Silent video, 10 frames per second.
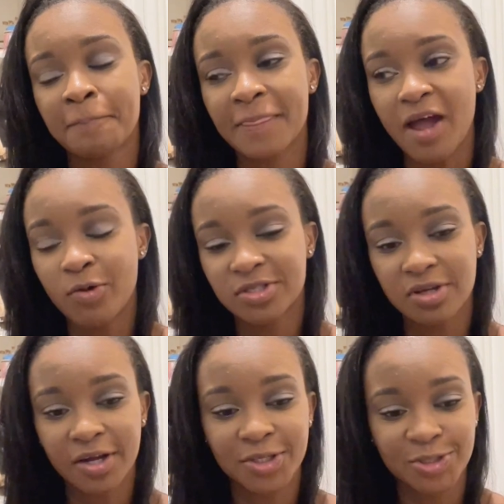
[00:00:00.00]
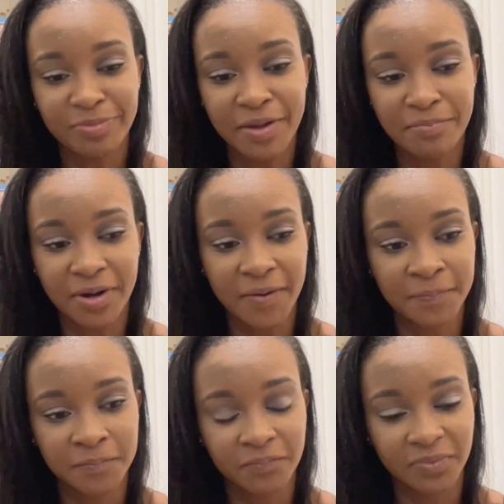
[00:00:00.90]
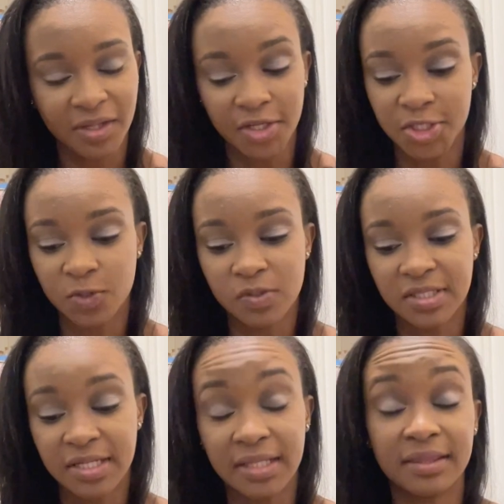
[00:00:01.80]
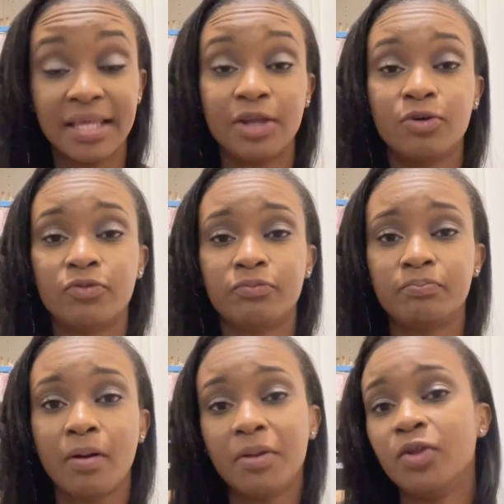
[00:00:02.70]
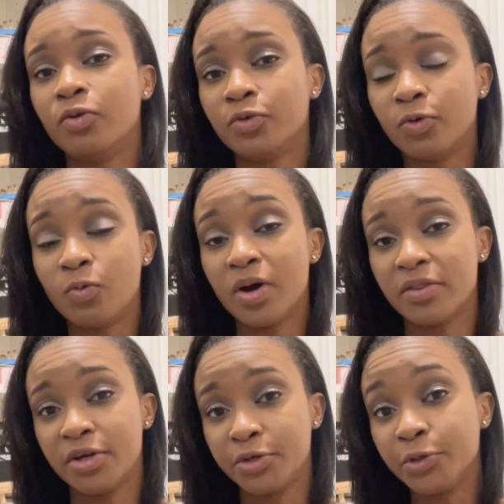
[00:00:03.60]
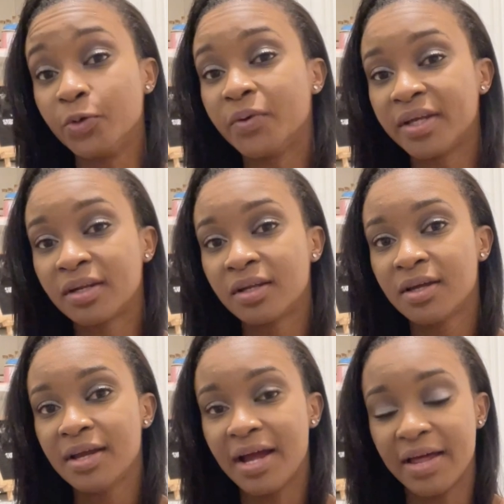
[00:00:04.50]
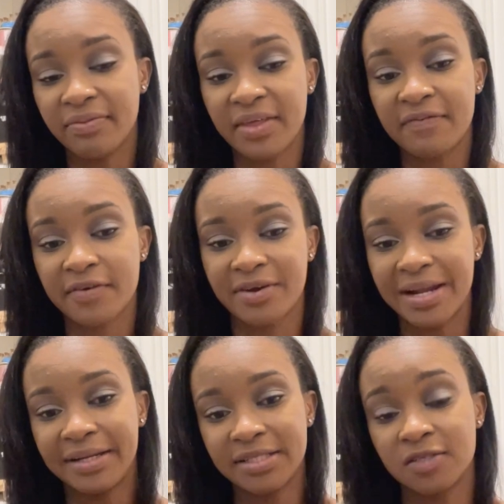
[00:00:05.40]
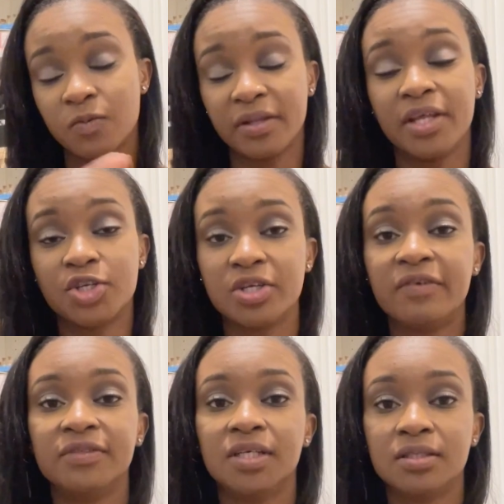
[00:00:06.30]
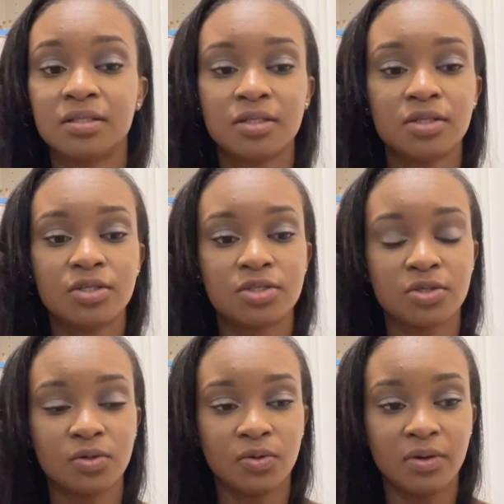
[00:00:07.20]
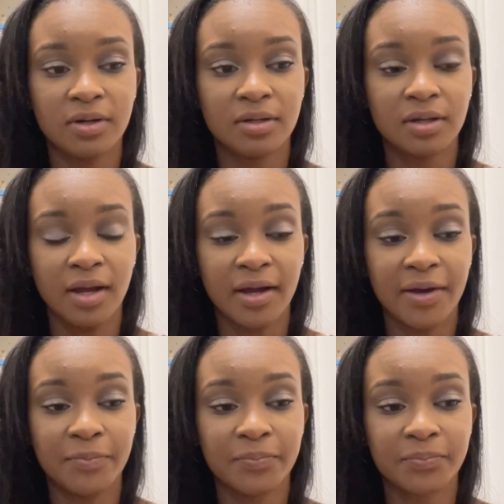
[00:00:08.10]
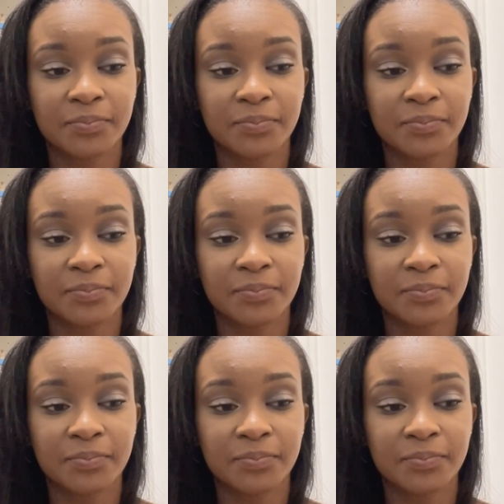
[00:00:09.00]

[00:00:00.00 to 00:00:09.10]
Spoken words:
I was talking to my mom and she was saying they probably don't know what they're doing and they figure that this is what they should have done. So I'm